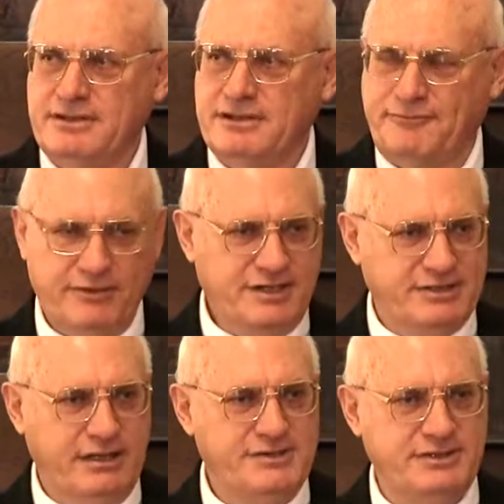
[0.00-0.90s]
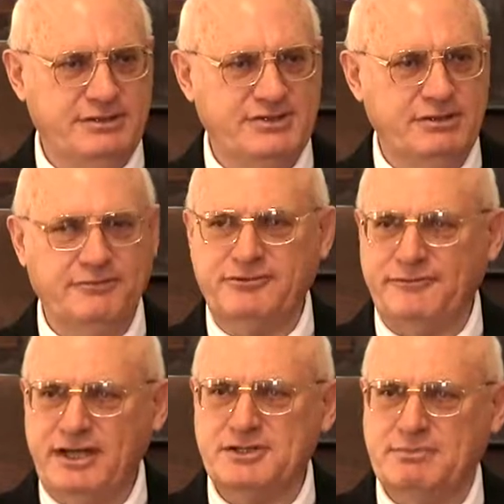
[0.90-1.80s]
The flesh goes into
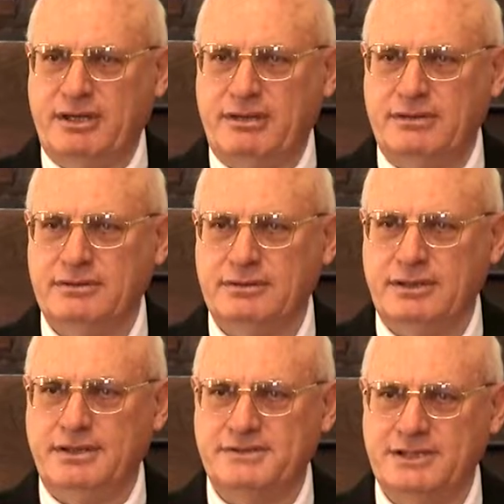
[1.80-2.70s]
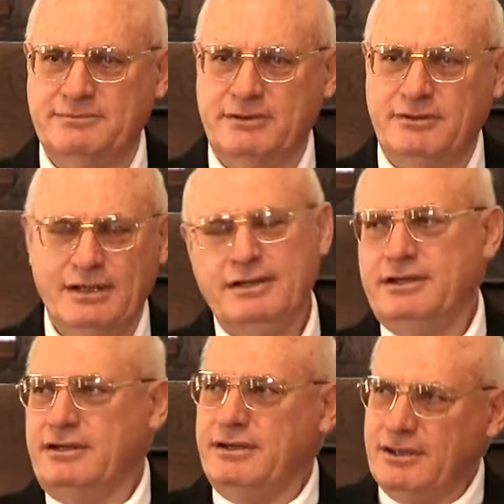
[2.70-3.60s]
self-defense mode. And it says, well, you
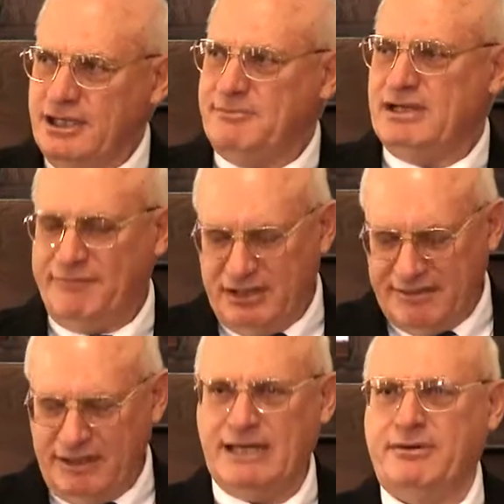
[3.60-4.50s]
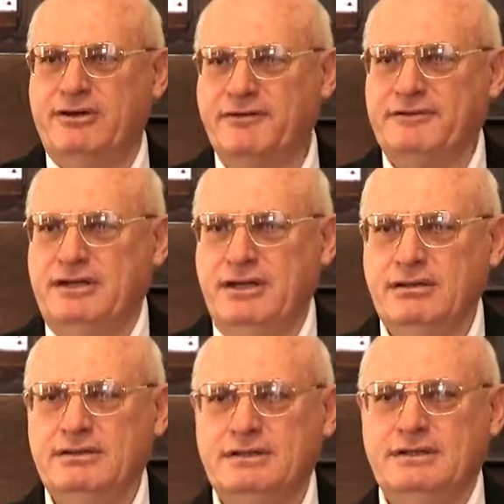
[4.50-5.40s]
know, it'd be lovely to have a cup of coffee now.
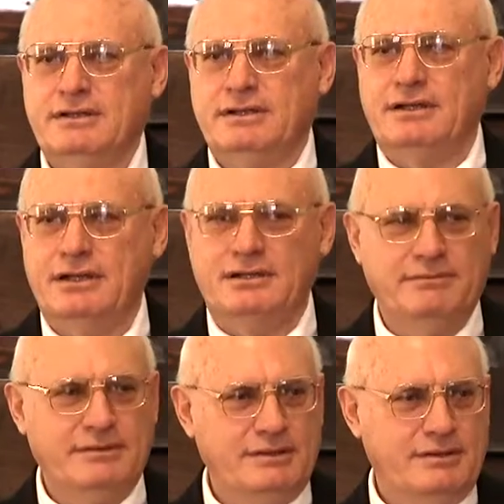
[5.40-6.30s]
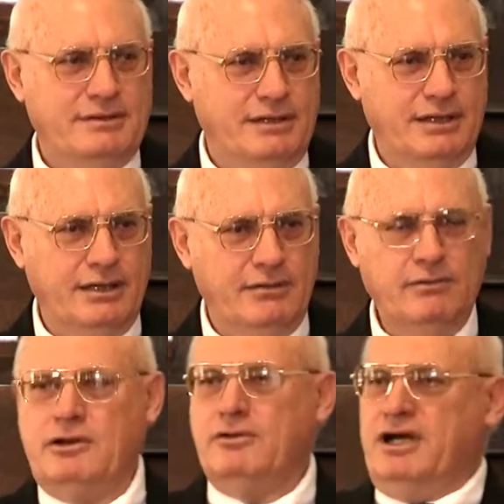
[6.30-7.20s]
Uh, uh,
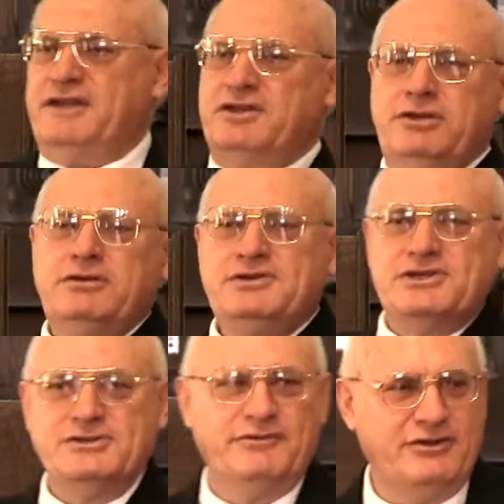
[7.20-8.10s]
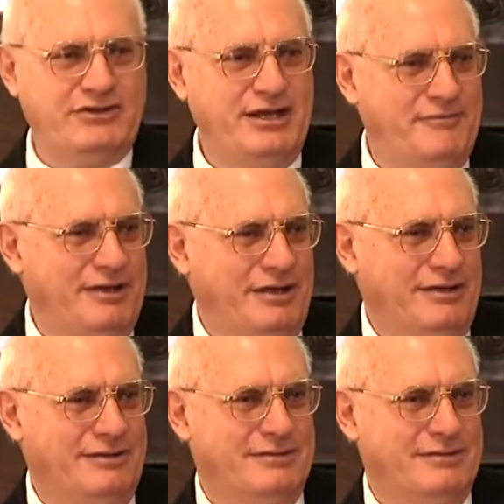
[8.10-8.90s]
oh, oh, and the news is on the T V.